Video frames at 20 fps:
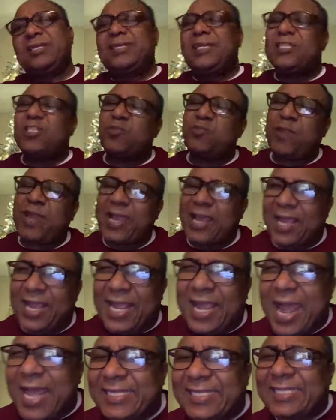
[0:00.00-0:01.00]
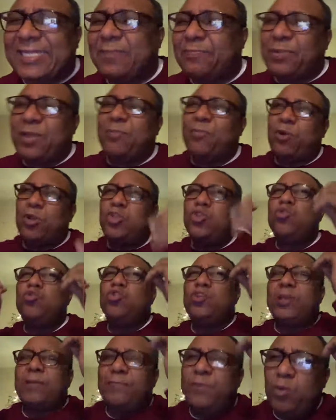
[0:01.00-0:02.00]
This man gossip about you.
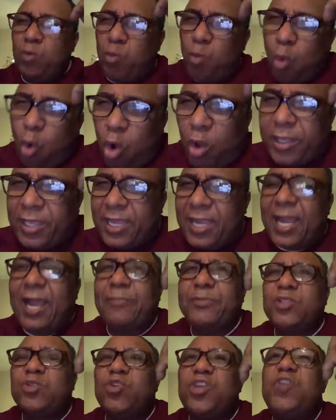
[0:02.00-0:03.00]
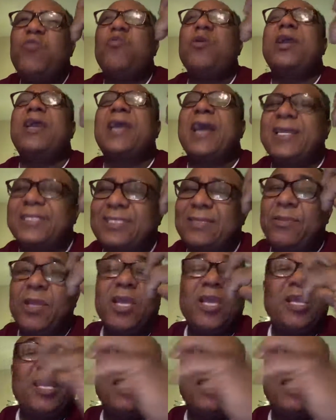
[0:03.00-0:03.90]
You can be walking, coming to him with gossip.